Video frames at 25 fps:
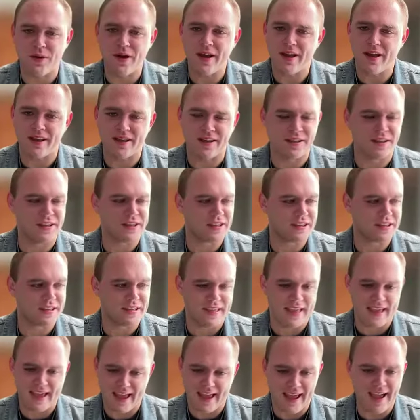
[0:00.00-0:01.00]
away,
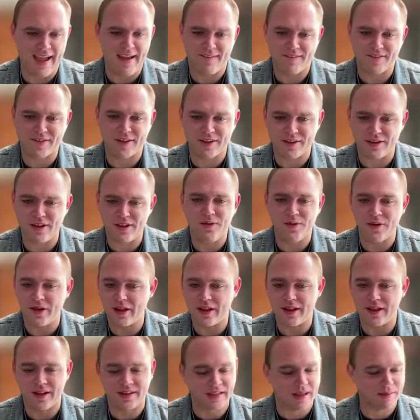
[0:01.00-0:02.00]
you have to do
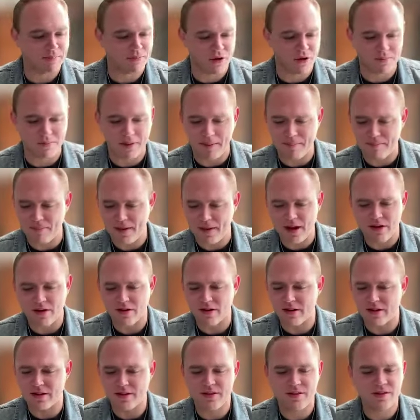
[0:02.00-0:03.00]
it. And I brought my
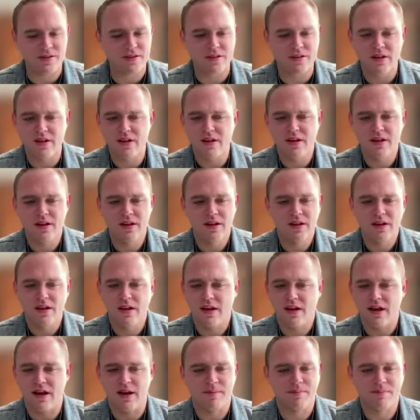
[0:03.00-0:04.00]
parents,
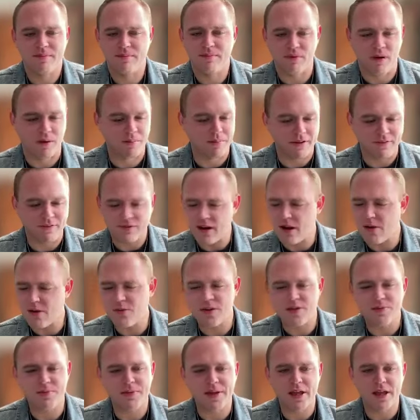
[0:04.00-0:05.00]
uh, brought my
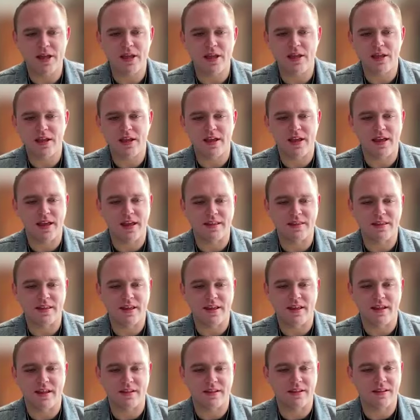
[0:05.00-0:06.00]
friend with me, and
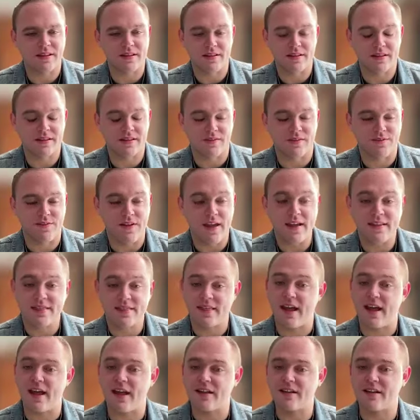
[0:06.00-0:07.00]
then the
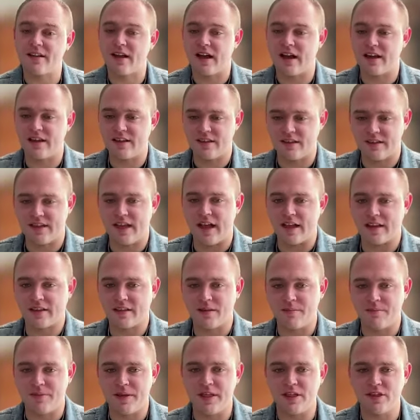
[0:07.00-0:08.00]
fact that I
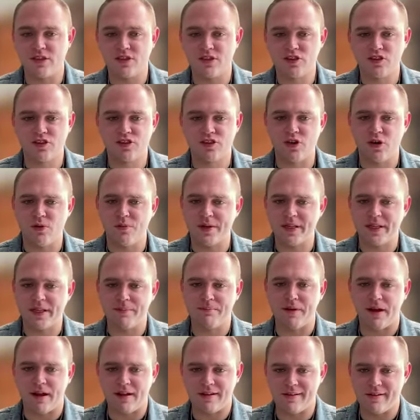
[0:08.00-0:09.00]
got to meet so
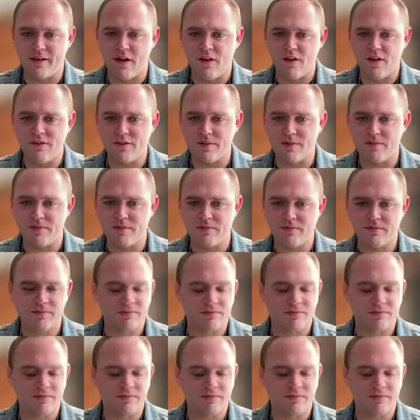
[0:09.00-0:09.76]
many Bon Jovi,